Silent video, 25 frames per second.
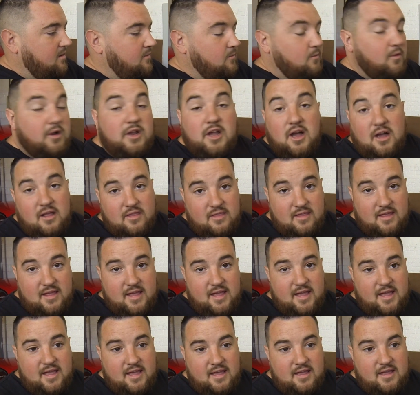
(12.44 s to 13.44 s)
We got
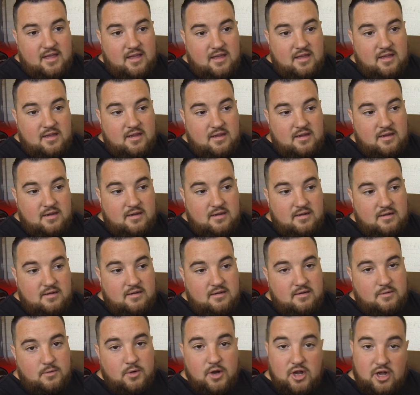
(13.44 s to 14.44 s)
there,
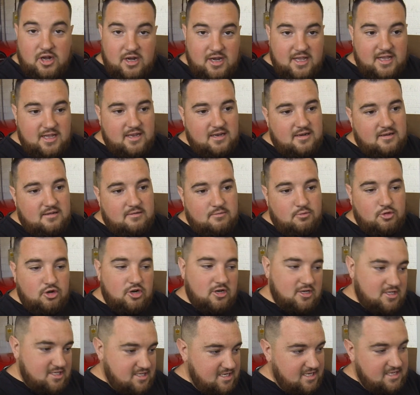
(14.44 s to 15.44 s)
we got in, we
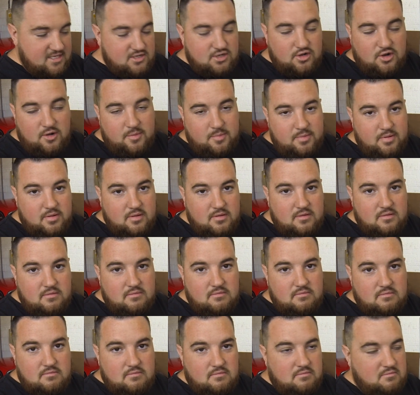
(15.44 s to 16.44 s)
got set up,
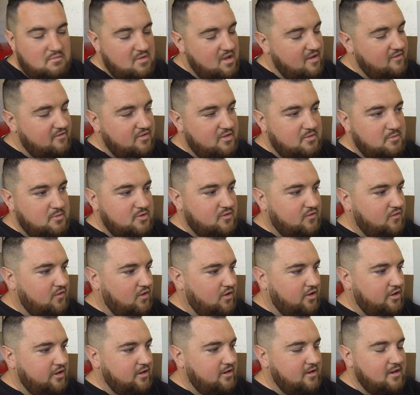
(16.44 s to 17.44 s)
everything was
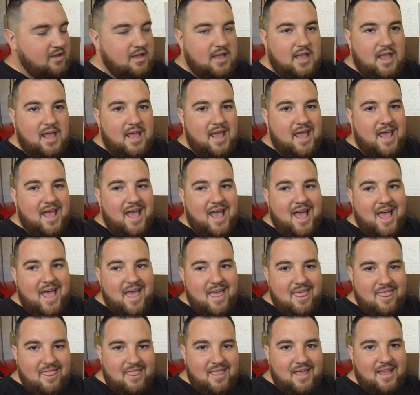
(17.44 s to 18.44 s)
fine,
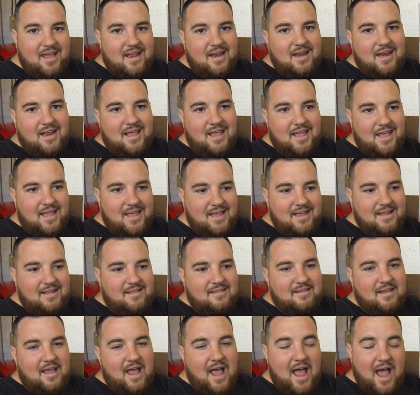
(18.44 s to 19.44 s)
and then
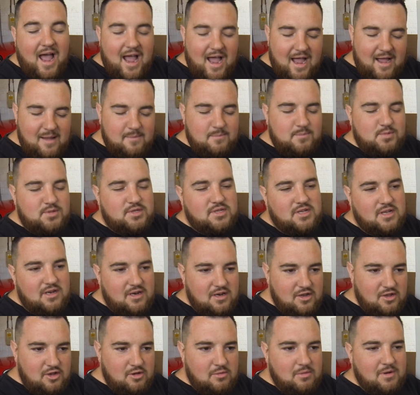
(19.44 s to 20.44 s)
it
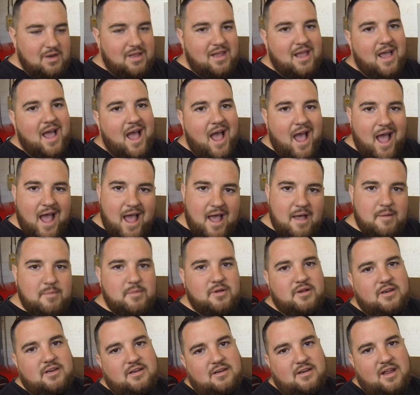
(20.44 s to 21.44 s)
absolutely
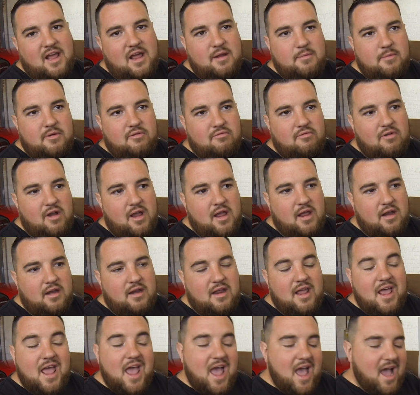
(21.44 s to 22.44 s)
hammered it down with rain
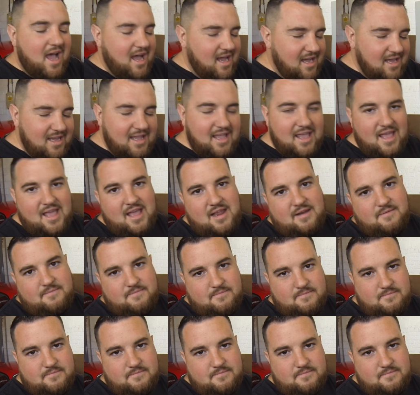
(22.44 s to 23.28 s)
again.